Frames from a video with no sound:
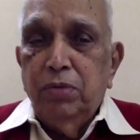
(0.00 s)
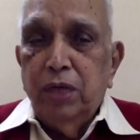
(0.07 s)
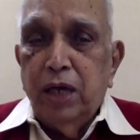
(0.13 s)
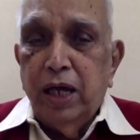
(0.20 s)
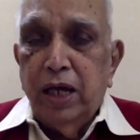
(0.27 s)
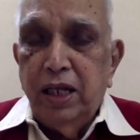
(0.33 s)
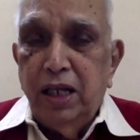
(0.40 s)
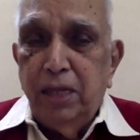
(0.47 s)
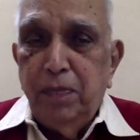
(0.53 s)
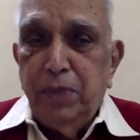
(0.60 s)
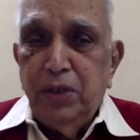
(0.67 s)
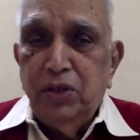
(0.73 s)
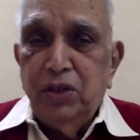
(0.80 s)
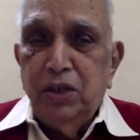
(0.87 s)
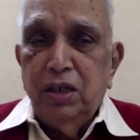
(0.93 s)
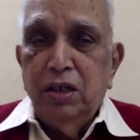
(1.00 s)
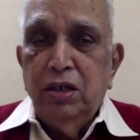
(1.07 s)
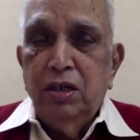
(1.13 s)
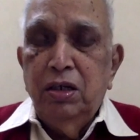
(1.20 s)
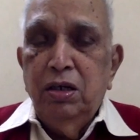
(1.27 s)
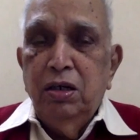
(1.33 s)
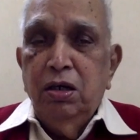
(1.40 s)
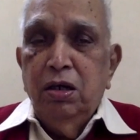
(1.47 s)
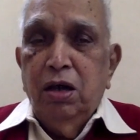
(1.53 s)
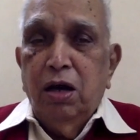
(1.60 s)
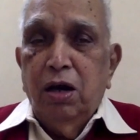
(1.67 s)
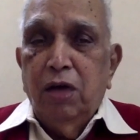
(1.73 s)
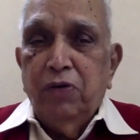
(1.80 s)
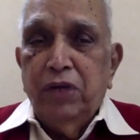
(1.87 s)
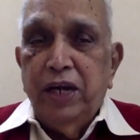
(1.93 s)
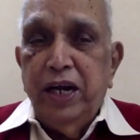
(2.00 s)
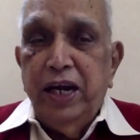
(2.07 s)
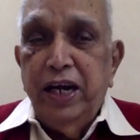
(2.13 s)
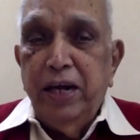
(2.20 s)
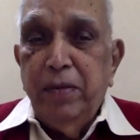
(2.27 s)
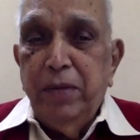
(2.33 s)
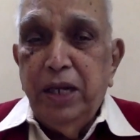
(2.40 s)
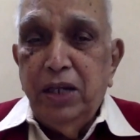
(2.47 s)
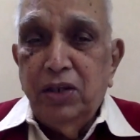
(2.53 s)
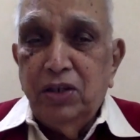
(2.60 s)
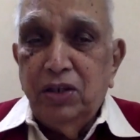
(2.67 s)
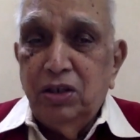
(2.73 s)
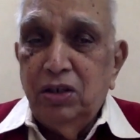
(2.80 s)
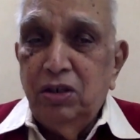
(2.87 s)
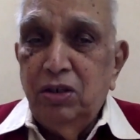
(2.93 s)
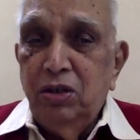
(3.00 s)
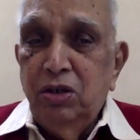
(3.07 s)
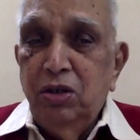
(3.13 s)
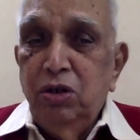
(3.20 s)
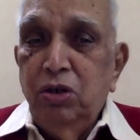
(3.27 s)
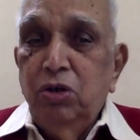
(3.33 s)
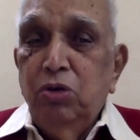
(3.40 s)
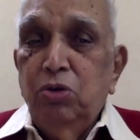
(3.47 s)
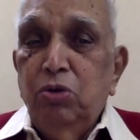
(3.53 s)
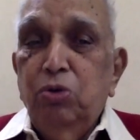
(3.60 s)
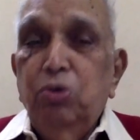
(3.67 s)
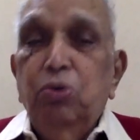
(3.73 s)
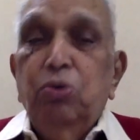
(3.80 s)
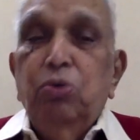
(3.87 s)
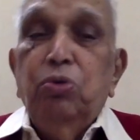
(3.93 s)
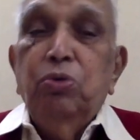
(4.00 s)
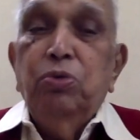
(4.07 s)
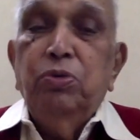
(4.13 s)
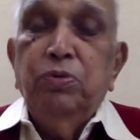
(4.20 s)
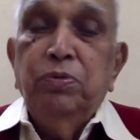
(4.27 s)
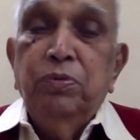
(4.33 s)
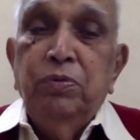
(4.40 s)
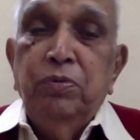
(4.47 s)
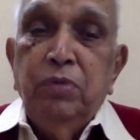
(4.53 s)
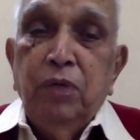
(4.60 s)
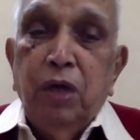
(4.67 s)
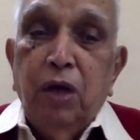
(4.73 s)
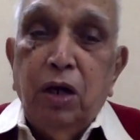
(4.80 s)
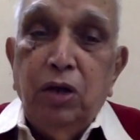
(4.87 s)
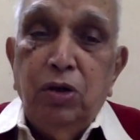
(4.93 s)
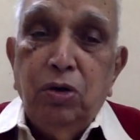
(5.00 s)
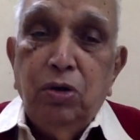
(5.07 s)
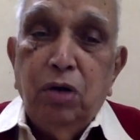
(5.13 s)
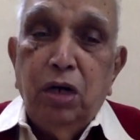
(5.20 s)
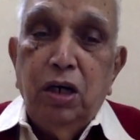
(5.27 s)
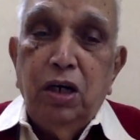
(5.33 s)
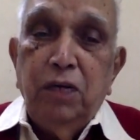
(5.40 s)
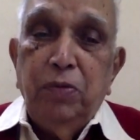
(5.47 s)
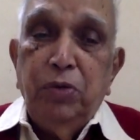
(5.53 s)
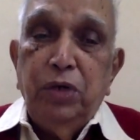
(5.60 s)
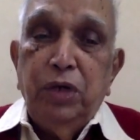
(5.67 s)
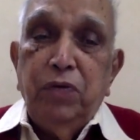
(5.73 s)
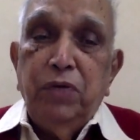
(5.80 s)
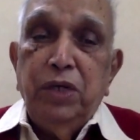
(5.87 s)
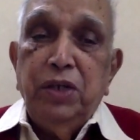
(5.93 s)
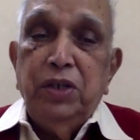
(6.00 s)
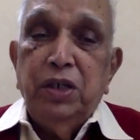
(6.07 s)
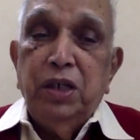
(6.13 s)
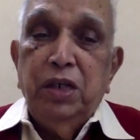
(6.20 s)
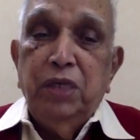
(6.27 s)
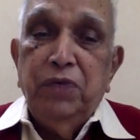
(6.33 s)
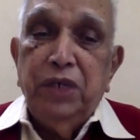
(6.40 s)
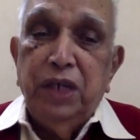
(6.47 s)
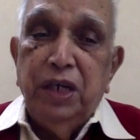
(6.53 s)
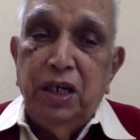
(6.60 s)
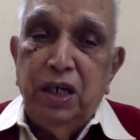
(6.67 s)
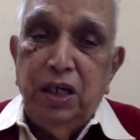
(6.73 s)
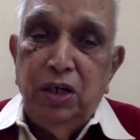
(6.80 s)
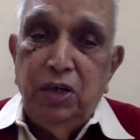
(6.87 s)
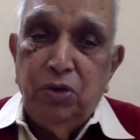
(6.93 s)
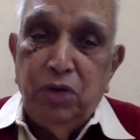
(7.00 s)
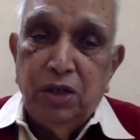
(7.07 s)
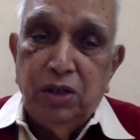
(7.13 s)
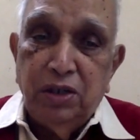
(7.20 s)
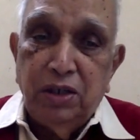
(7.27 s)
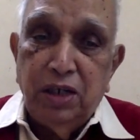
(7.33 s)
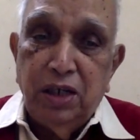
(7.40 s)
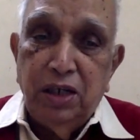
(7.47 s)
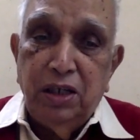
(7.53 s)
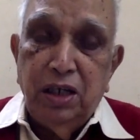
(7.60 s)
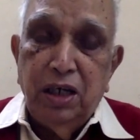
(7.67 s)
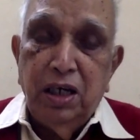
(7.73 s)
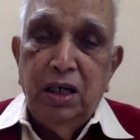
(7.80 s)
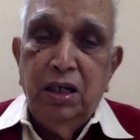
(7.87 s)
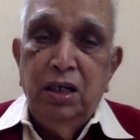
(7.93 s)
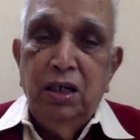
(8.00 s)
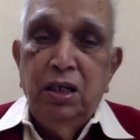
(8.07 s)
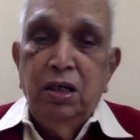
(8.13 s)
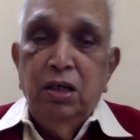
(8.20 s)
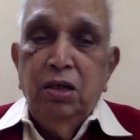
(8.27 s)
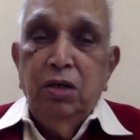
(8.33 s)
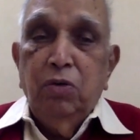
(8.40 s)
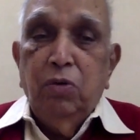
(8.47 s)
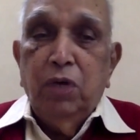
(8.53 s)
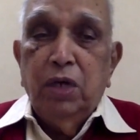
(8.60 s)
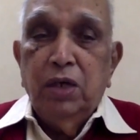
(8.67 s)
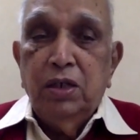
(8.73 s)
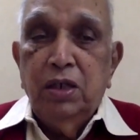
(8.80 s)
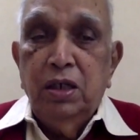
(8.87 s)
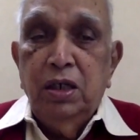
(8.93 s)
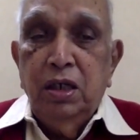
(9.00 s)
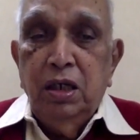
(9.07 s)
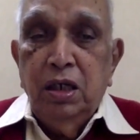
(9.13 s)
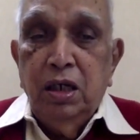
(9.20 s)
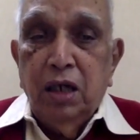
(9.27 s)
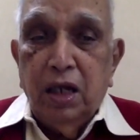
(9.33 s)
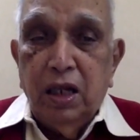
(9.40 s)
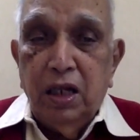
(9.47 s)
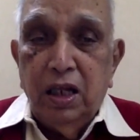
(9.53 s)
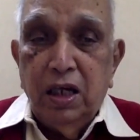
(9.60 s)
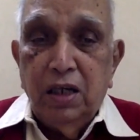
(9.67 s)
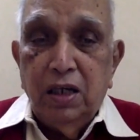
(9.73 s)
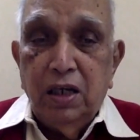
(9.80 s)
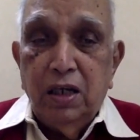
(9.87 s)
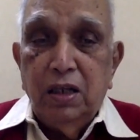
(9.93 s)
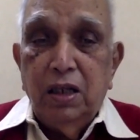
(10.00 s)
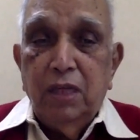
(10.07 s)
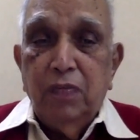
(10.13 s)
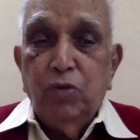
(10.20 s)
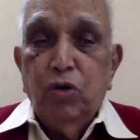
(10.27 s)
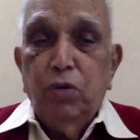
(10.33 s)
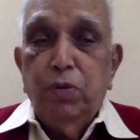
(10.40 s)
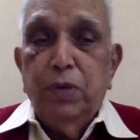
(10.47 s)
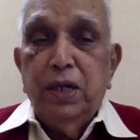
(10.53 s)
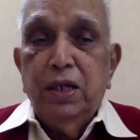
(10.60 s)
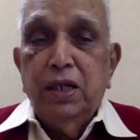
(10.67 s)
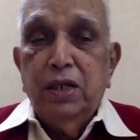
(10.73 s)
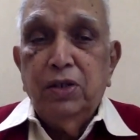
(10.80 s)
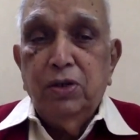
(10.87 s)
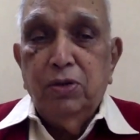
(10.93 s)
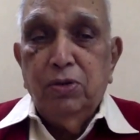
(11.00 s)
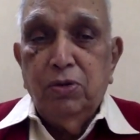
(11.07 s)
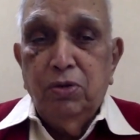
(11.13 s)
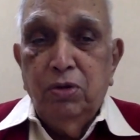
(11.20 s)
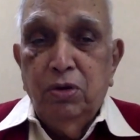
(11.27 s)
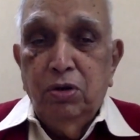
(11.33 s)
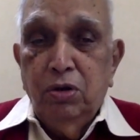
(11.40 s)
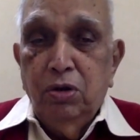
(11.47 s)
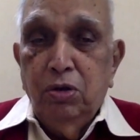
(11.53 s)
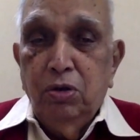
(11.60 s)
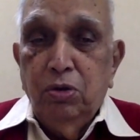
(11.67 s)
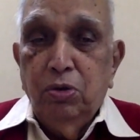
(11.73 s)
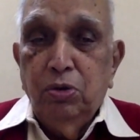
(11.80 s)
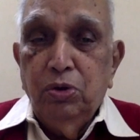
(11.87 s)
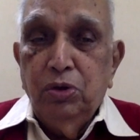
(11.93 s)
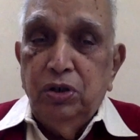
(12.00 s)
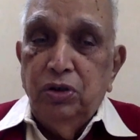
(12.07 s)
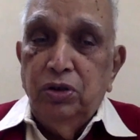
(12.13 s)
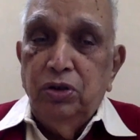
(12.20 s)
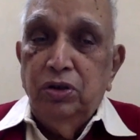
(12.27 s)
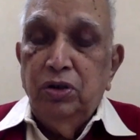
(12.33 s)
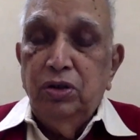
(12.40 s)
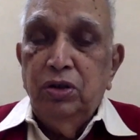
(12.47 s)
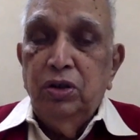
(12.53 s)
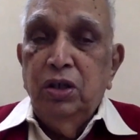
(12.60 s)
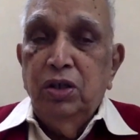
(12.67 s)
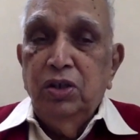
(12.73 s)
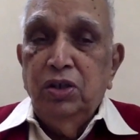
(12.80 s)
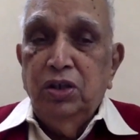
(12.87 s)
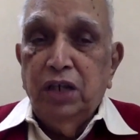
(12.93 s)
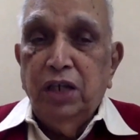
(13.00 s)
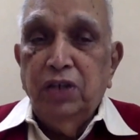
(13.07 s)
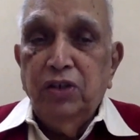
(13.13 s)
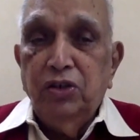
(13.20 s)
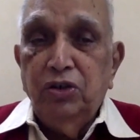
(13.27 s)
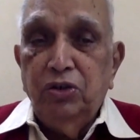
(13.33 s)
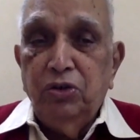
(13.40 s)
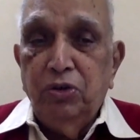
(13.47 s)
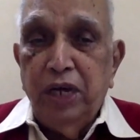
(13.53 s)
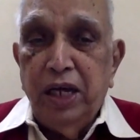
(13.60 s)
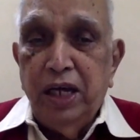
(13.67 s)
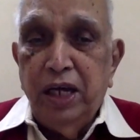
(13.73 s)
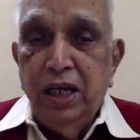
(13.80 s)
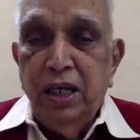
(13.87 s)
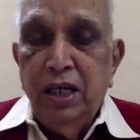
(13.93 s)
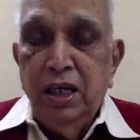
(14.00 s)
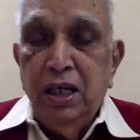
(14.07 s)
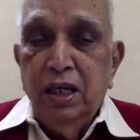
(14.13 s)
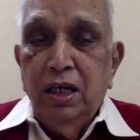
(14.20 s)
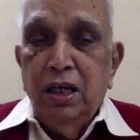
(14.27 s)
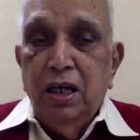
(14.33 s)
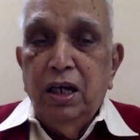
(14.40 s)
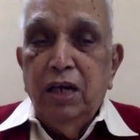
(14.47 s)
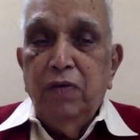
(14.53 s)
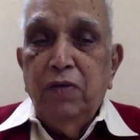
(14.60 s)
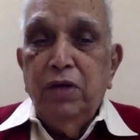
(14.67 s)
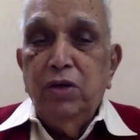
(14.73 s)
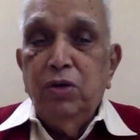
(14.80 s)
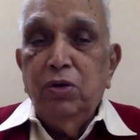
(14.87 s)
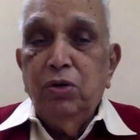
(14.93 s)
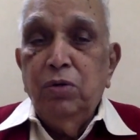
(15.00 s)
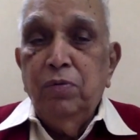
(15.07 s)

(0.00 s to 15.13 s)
another person of great eminence who also contributed very significantly to Dasa Sahitya was Gopala Gopaladasaru, whose sons today live in